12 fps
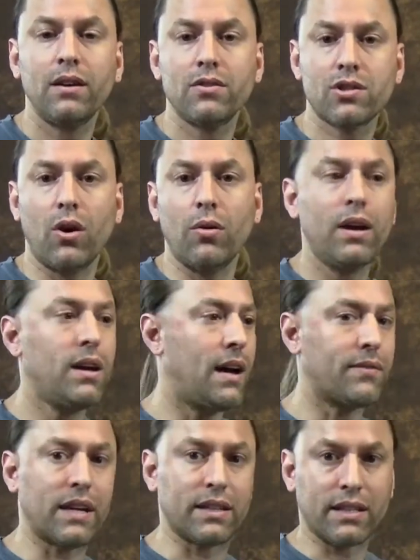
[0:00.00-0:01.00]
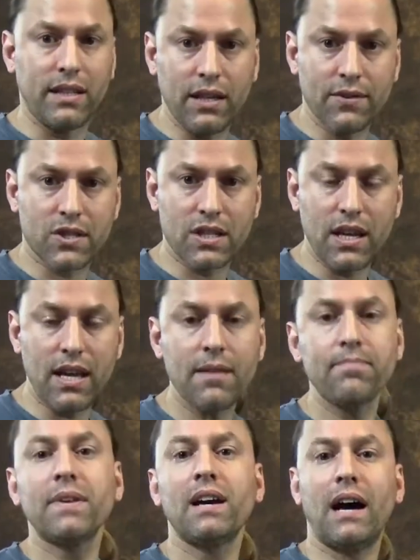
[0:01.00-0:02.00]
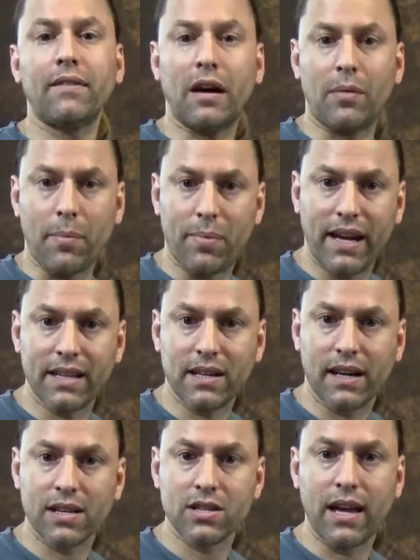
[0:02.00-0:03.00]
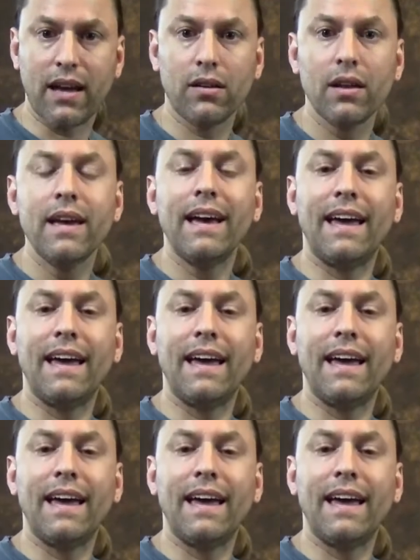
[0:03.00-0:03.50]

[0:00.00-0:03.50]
So I've got the key of C, I've got my pentatonic scale,